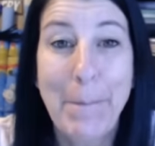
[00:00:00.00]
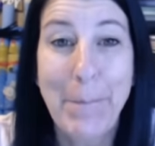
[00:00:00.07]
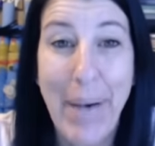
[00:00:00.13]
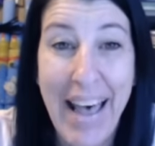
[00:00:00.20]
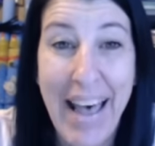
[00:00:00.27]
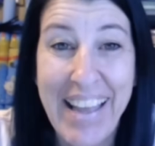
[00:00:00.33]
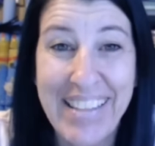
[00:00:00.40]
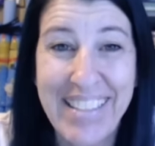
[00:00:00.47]

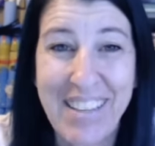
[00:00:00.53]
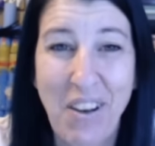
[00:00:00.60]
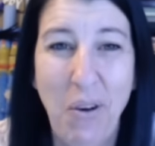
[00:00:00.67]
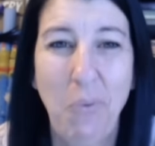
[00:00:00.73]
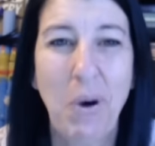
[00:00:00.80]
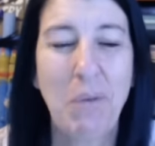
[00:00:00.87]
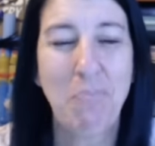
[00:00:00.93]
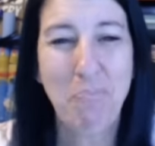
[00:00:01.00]
But
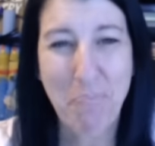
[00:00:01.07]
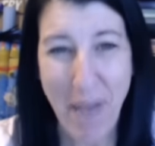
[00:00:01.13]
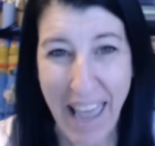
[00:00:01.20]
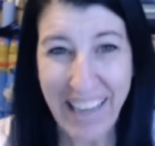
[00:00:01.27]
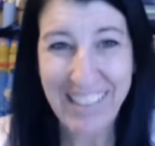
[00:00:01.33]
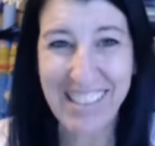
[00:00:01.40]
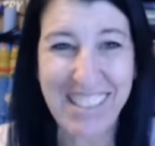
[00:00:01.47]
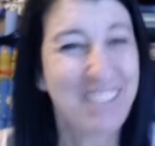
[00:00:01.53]
what
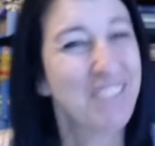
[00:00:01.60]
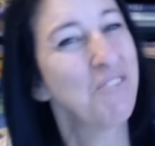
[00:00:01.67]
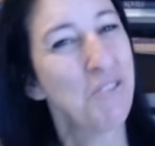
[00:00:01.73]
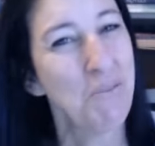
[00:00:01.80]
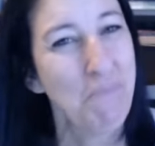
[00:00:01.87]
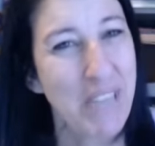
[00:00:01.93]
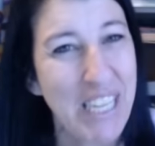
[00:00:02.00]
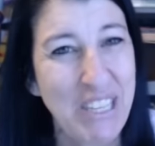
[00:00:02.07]
back to
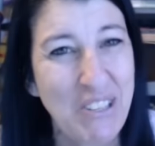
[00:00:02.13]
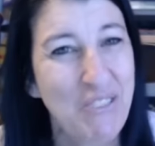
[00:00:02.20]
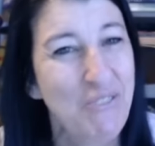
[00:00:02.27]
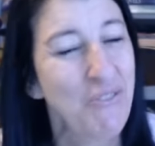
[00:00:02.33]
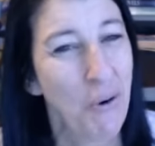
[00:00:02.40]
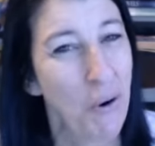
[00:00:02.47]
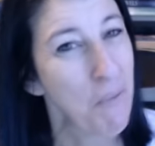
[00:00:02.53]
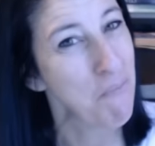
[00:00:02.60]
school means
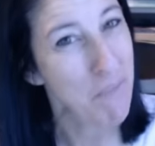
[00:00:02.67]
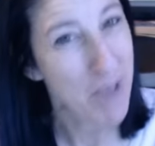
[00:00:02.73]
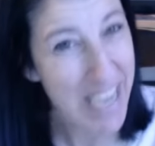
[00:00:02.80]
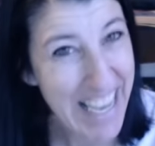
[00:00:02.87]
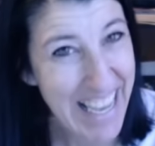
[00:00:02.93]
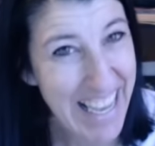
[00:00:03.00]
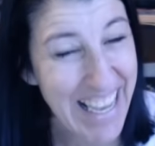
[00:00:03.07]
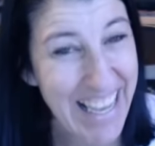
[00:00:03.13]
for
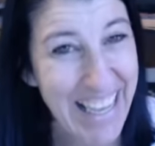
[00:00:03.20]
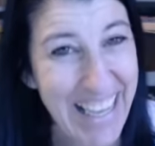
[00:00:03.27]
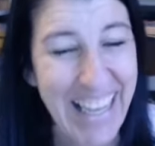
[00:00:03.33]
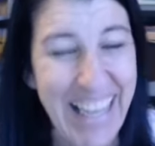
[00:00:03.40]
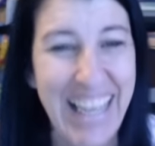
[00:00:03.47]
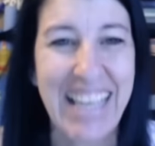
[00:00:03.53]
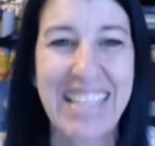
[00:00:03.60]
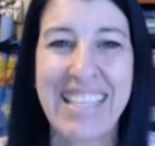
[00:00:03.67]
me
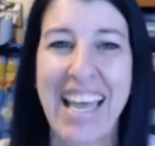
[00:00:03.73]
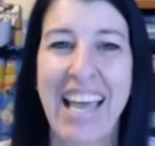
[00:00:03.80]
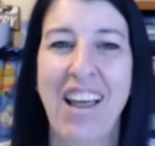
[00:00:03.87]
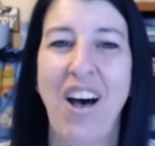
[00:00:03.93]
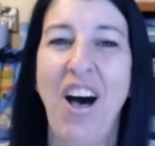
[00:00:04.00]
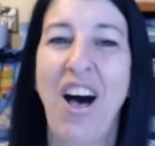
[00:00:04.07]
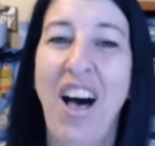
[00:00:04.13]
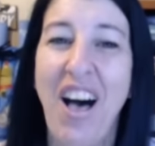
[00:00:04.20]
is that
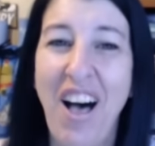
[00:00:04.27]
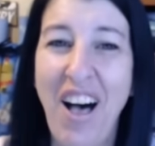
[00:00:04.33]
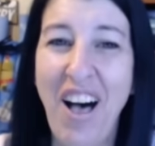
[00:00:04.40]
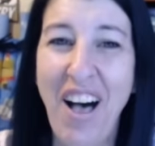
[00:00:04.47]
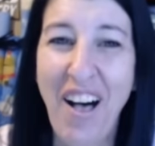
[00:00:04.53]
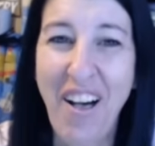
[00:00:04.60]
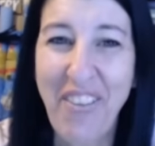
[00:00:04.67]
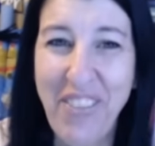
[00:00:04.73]

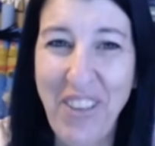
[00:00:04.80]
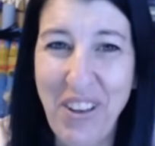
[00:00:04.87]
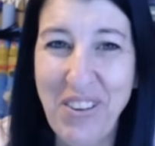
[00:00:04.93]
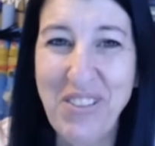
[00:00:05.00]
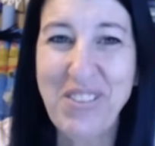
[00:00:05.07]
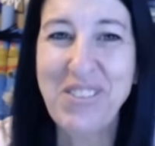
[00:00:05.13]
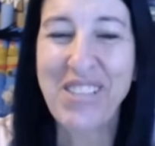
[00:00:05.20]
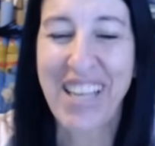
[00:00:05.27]
all
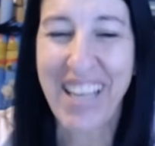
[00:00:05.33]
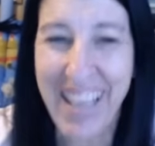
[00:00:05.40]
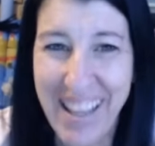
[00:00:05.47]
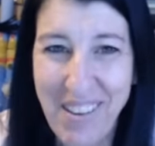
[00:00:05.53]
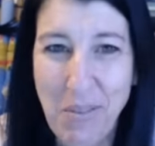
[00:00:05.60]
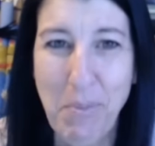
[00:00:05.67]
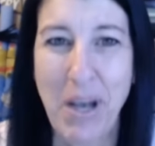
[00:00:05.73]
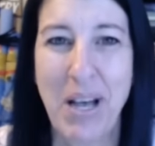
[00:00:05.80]
those
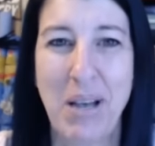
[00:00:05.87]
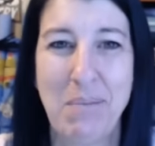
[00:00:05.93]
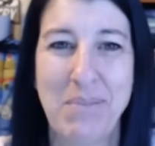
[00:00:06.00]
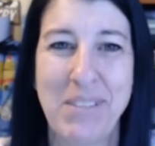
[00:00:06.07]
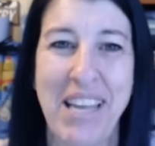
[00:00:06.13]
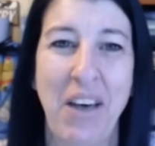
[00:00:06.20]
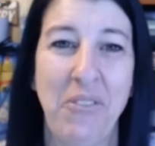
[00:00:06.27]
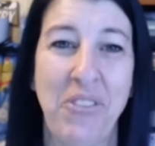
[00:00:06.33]
other moms
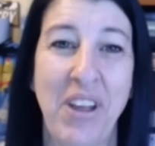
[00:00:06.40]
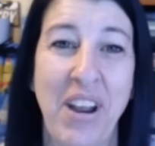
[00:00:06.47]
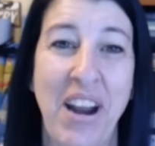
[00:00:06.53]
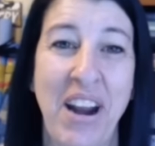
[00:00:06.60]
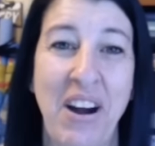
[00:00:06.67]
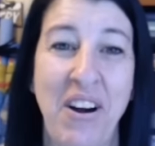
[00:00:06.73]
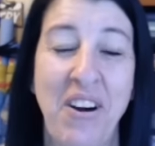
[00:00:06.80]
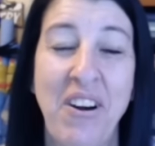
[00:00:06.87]
out
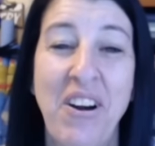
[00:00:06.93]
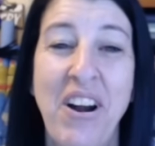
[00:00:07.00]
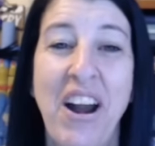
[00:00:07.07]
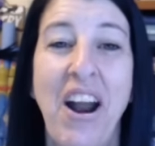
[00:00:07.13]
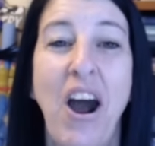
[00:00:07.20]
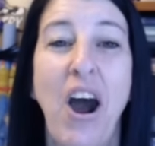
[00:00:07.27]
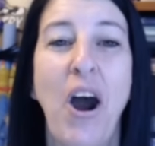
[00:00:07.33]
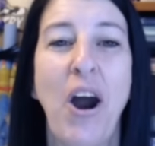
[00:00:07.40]
there
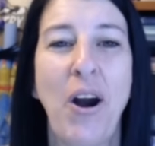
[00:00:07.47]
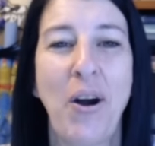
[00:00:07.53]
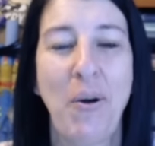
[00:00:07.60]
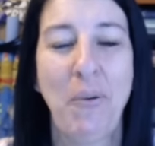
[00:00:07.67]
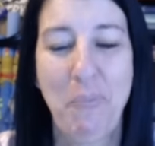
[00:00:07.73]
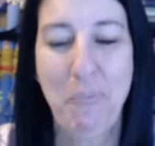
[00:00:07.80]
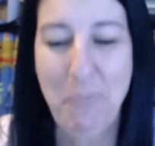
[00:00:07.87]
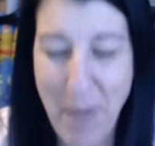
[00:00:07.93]

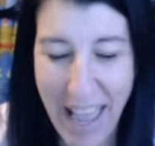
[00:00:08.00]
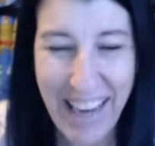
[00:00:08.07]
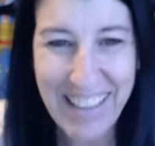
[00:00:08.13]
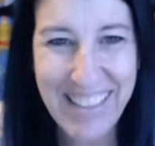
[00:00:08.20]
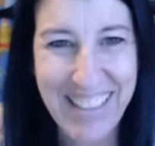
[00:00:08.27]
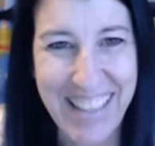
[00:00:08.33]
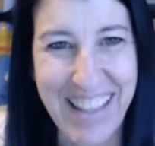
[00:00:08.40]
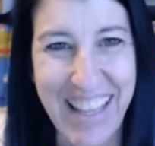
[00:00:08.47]
are back
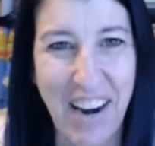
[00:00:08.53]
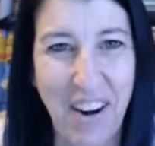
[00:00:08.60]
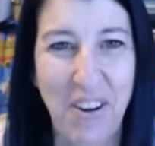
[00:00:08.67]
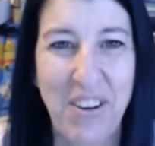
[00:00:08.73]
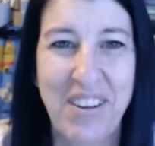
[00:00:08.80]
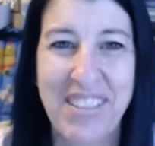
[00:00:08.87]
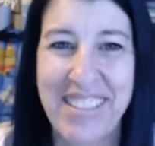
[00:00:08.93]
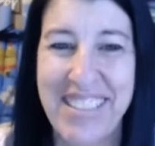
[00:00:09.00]
to
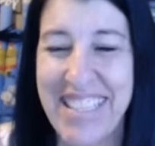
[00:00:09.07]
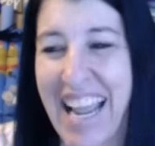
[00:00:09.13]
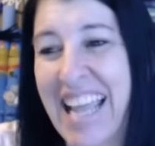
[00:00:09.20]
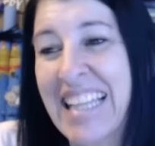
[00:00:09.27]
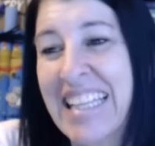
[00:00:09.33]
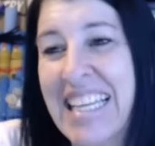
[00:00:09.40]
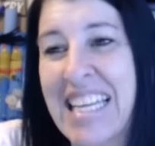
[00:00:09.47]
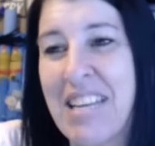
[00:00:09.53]
their
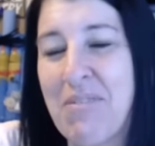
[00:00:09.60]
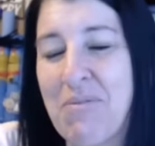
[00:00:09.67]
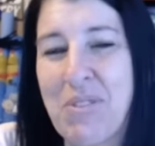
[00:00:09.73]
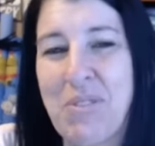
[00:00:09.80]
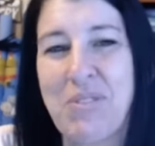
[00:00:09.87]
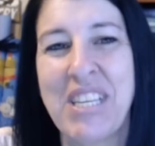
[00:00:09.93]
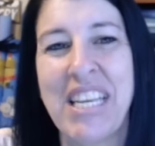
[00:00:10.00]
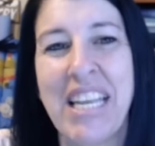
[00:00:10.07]
daily
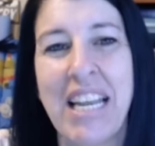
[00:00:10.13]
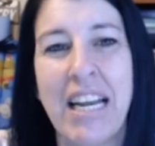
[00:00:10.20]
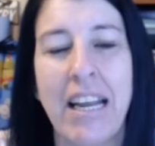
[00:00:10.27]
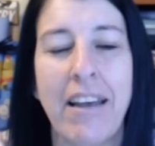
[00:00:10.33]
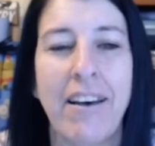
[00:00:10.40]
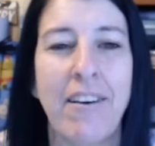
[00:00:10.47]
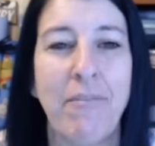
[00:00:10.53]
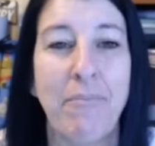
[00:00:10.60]
routine
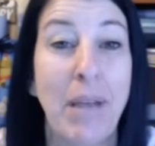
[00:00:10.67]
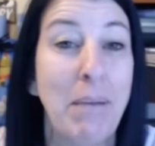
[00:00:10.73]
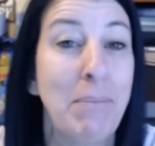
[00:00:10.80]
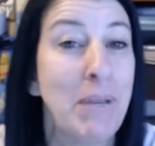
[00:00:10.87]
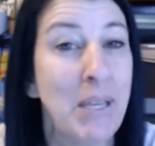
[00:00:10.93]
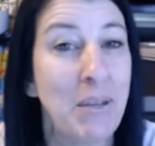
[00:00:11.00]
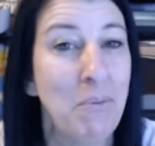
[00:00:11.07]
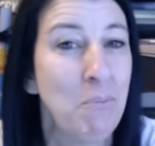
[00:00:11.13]
of
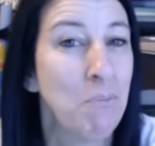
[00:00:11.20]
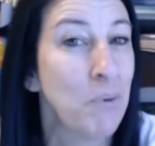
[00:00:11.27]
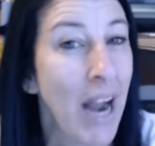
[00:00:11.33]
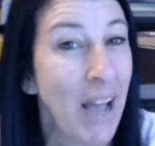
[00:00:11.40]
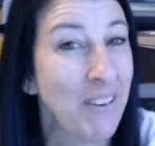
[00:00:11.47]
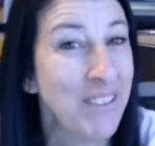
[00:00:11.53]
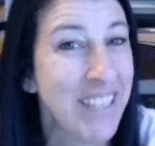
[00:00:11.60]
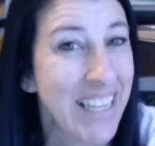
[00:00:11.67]
maybe
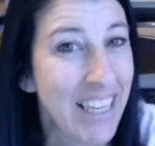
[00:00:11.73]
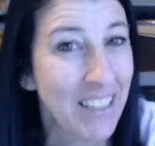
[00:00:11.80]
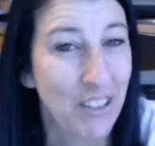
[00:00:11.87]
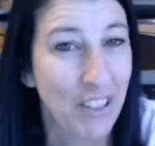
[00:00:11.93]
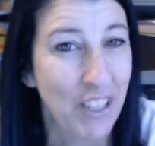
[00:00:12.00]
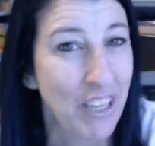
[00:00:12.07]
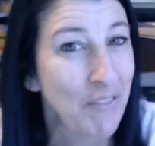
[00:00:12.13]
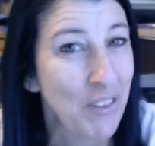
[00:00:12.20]
browsing,
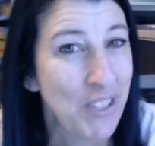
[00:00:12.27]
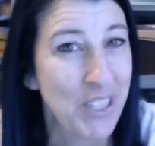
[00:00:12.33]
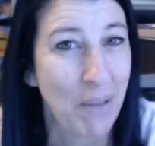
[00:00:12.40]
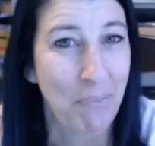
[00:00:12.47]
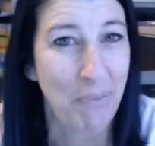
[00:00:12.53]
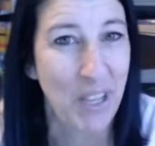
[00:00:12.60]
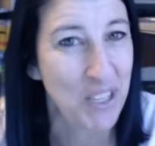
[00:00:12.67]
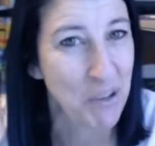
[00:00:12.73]
looking for
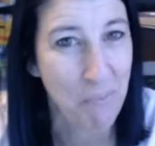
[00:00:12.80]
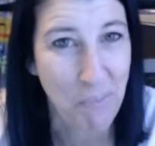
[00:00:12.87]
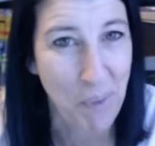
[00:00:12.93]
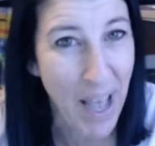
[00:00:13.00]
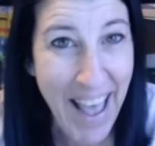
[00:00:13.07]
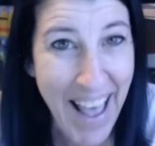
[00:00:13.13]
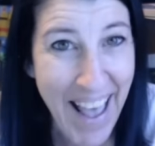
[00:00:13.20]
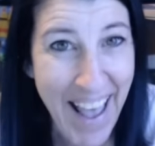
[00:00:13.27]
something to
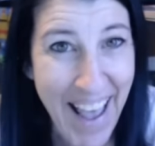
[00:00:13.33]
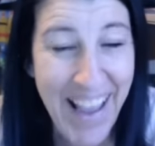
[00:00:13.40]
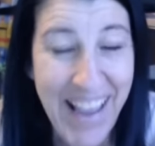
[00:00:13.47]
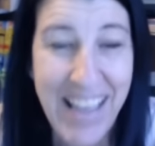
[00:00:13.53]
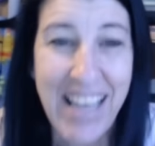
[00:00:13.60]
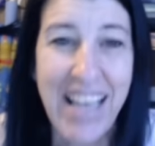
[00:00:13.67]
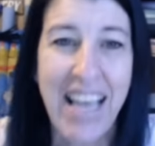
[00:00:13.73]
buy.